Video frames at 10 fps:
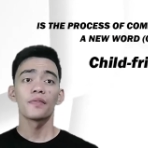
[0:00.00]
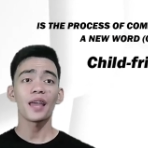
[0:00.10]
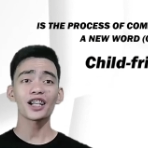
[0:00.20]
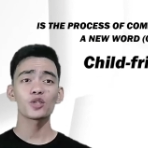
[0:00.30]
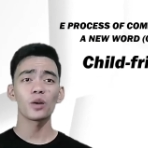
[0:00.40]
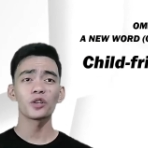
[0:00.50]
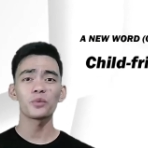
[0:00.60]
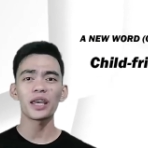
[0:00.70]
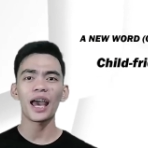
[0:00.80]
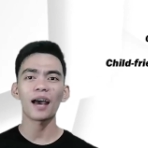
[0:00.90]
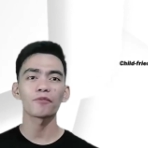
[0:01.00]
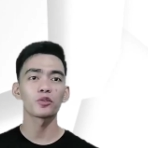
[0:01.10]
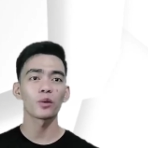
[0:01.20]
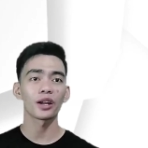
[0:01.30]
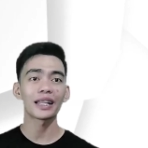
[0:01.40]
Next one, we have
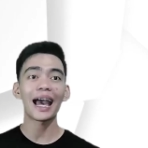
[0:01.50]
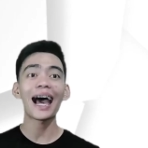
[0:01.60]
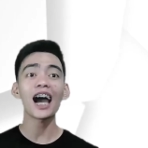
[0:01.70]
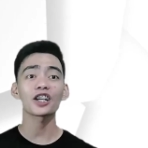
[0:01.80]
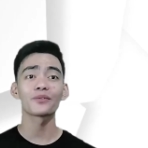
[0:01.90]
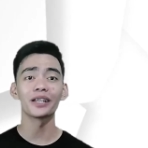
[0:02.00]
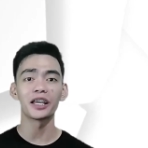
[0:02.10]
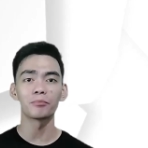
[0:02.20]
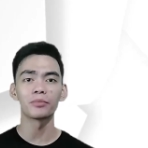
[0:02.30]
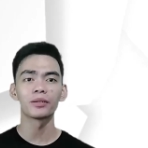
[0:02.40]
the word acronym.